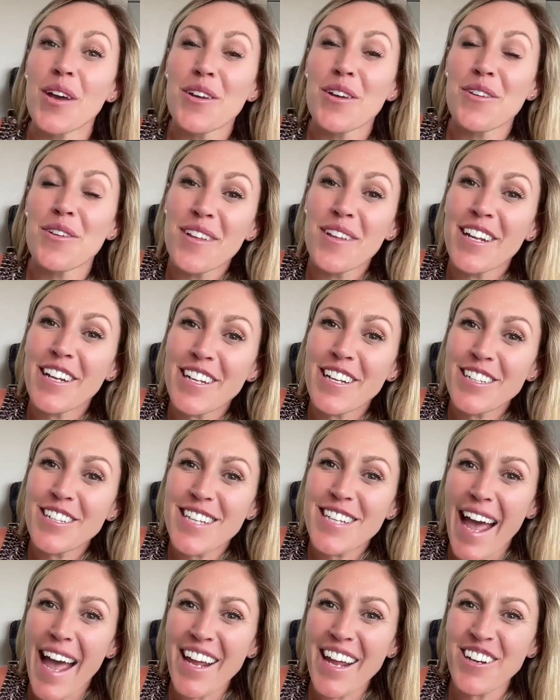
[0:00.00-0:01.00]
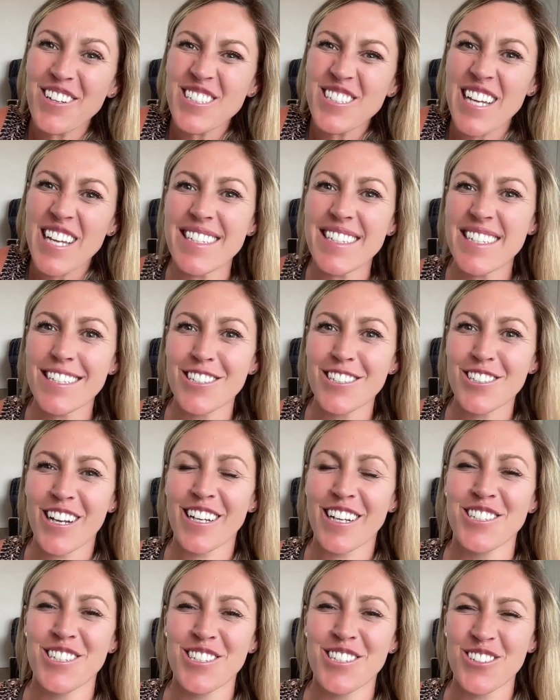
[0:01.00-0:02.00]
Feeling a little tight or tense in your
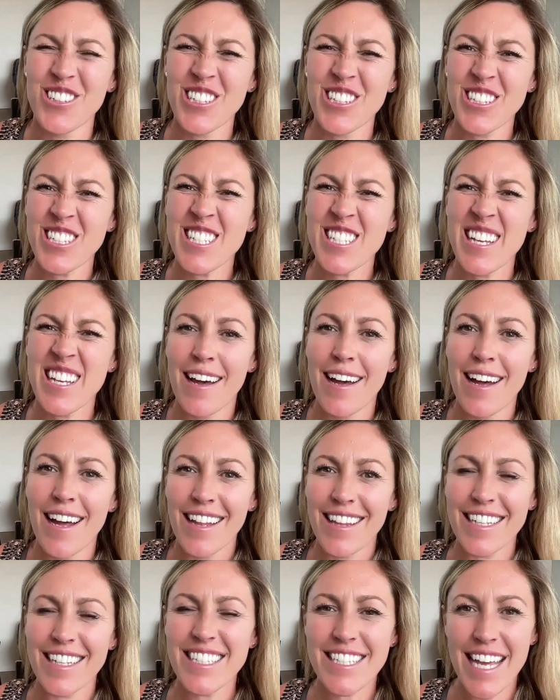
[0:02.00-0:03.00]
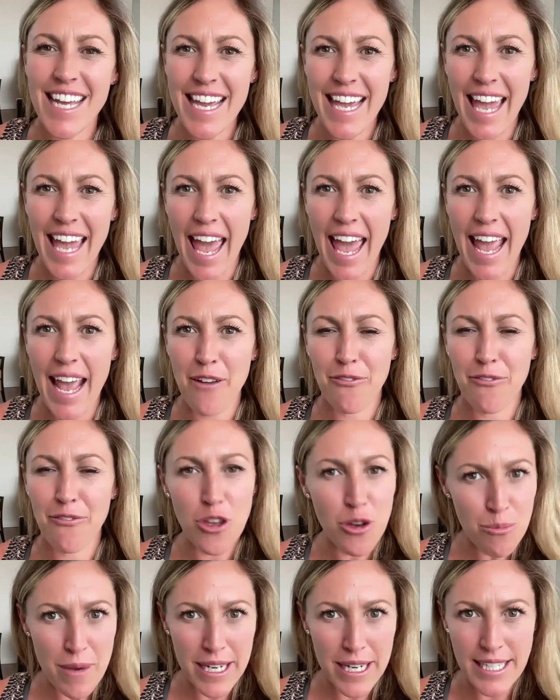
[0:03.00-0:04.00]
neck and shoulders? Let's take a
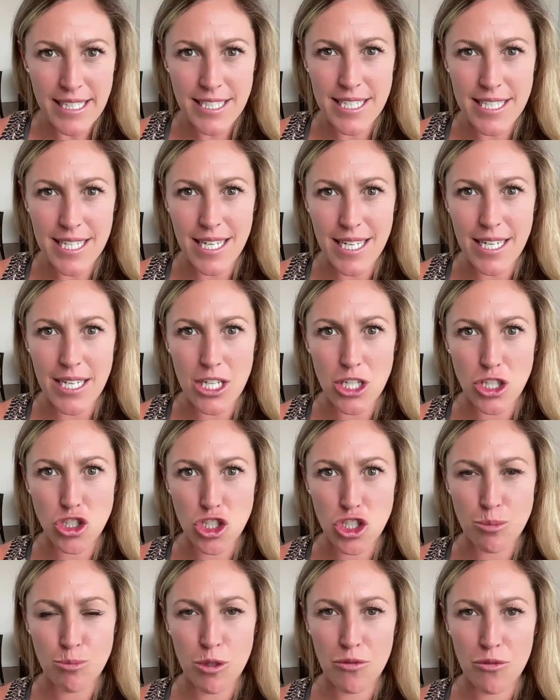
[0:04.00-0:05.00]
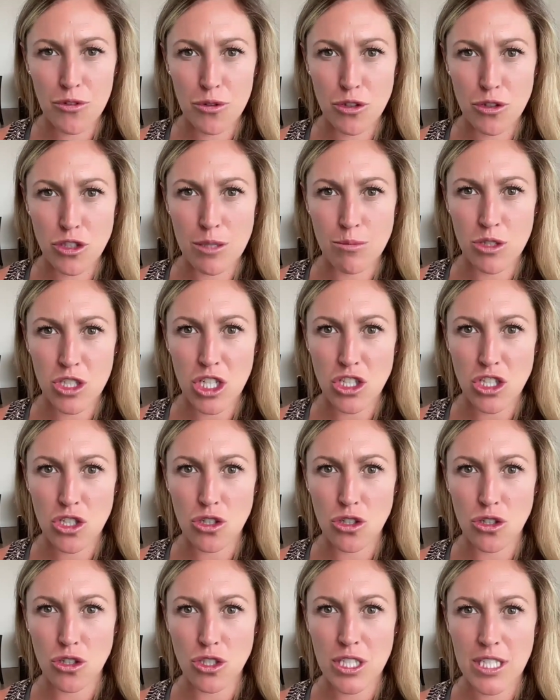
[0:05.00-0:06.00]
few minutes and just move through some
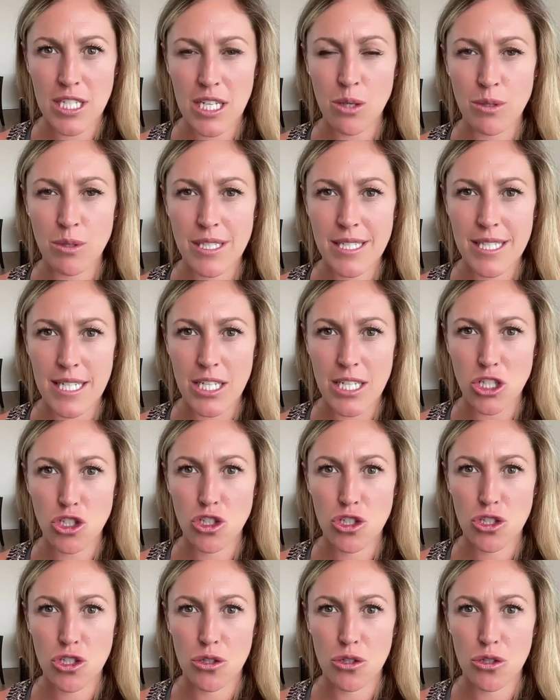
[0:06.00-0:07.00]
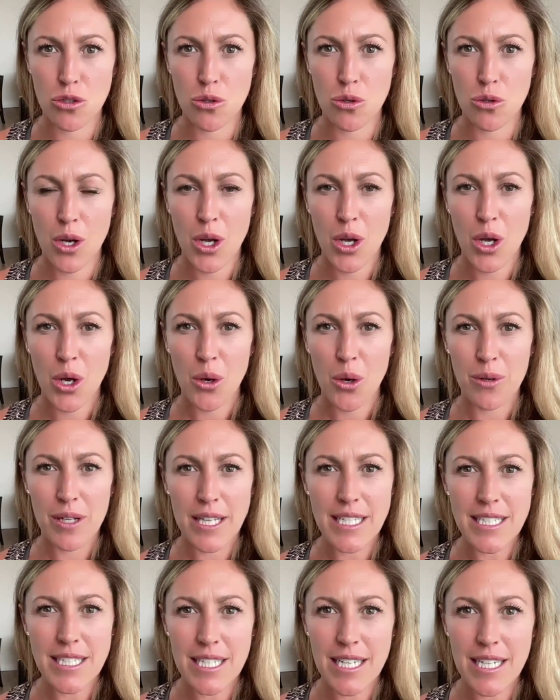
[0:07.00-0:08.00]
gentle sequencing to
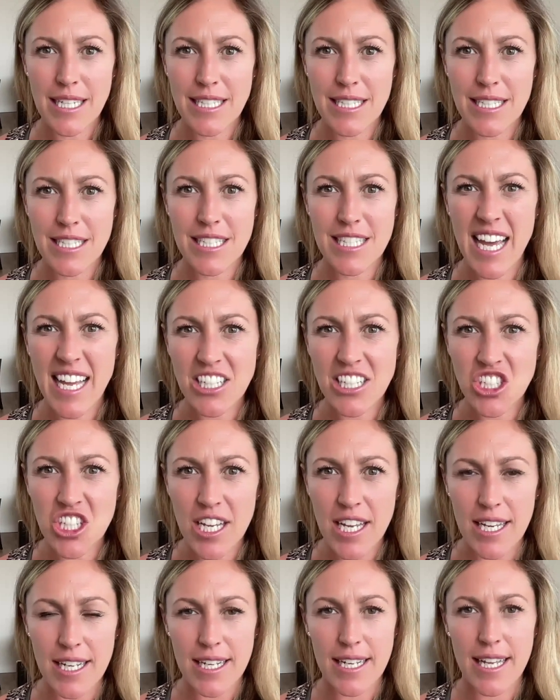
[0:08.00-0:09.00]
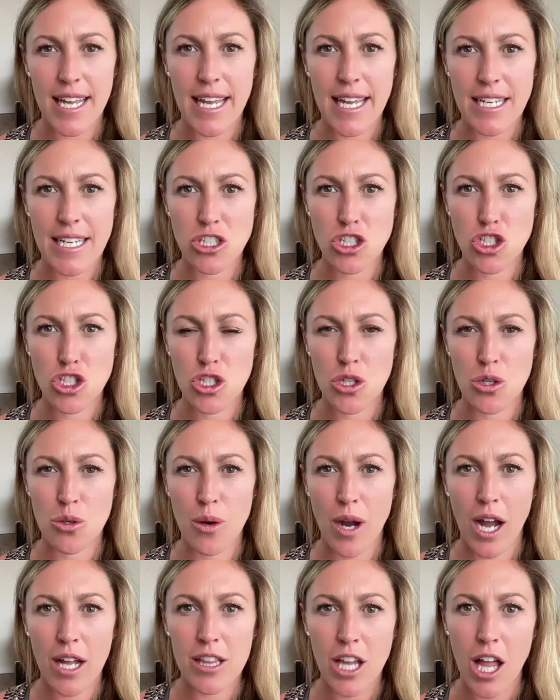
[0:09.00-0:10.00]
release any tension and
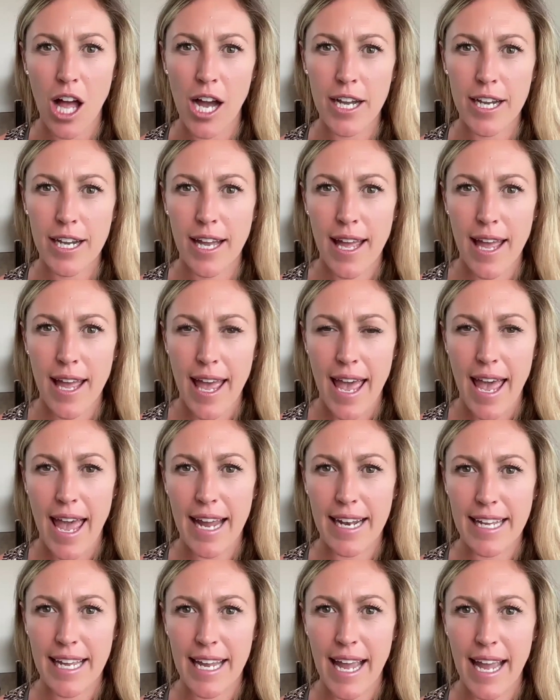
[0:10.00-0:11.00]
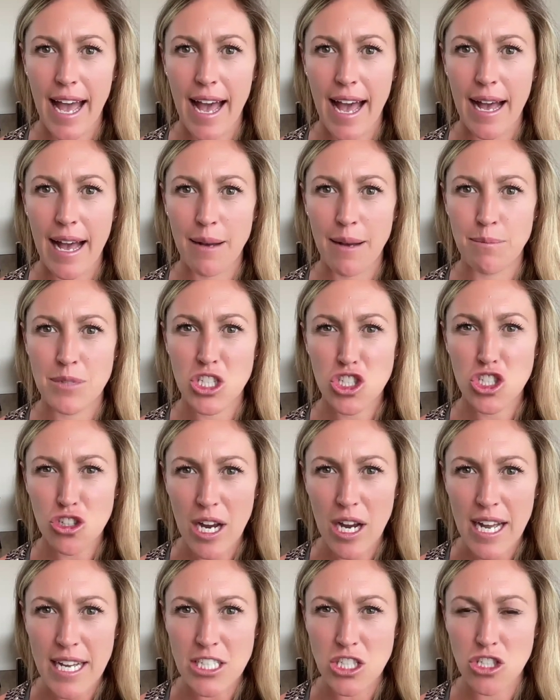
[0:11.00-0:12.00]
to unlock any
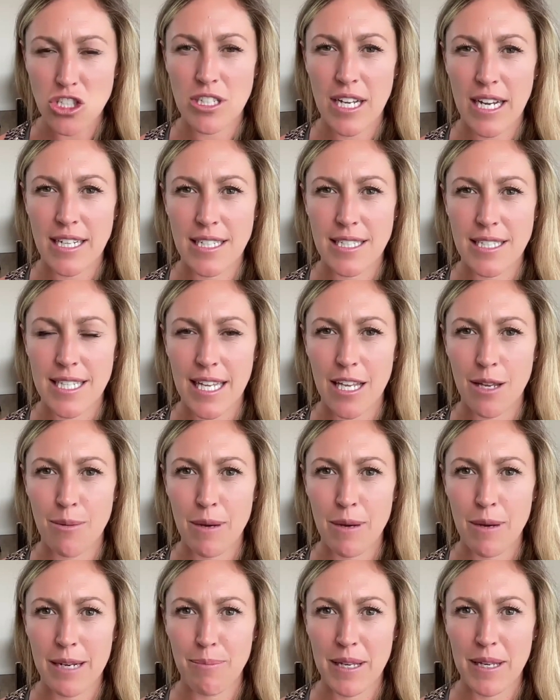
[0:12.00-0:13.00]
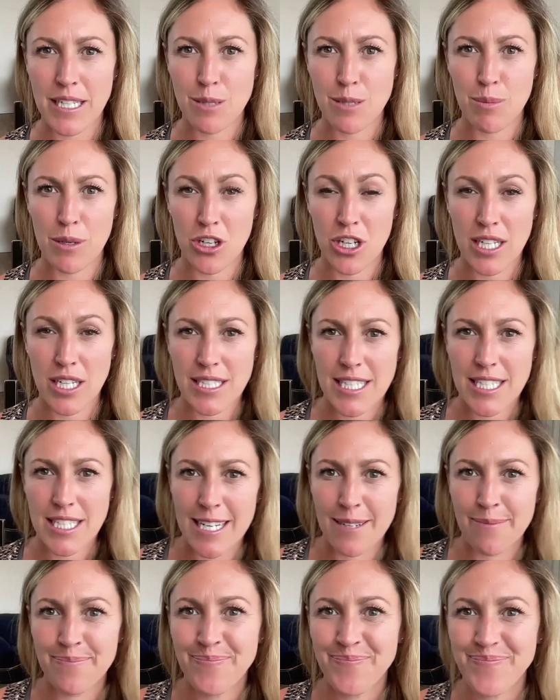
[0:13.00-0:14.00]
stress or tightness that you might be
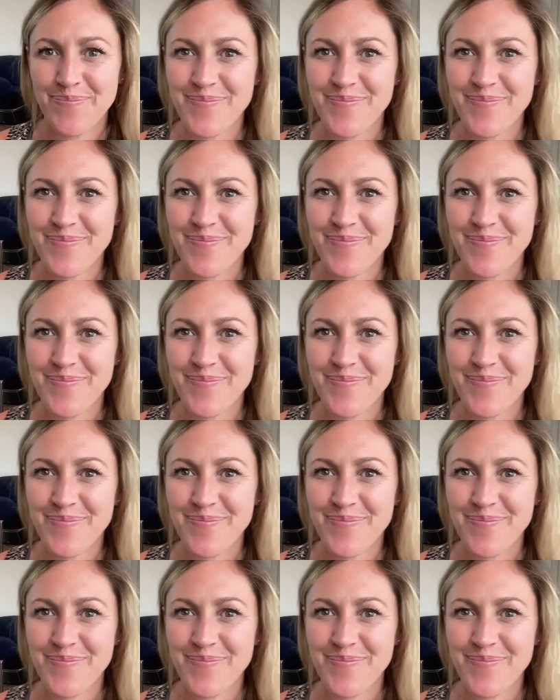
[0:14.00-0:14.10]
experiencing.